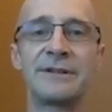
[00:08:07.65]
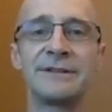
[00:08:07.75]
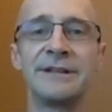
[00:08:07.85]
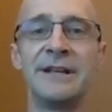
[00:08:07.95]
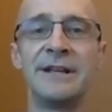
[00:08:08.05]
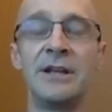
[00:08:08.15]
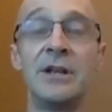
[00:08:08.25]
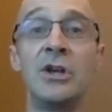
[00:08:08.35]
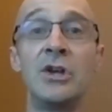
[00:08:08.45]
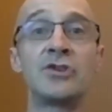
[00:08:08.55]
And
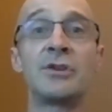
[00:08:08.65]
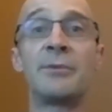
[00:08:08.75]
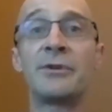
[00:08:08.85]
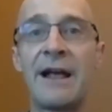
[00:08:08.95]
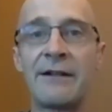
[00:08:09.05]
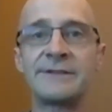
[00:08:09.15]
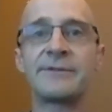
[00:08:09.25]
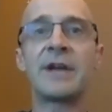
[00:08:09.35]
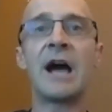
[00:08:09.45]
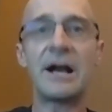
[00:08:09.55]
so modalities
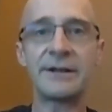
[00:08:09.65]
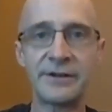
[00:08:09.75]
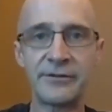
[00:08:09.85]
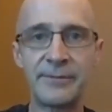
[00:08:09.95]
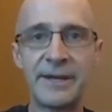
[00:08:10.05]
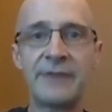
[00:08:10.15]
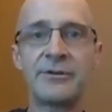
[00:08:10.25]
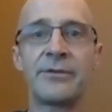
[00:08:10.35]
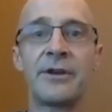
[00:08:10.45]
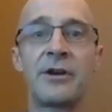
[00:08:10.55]
of cognitive
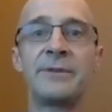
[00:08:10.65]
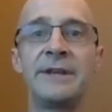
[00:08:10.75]
behavioral therapy,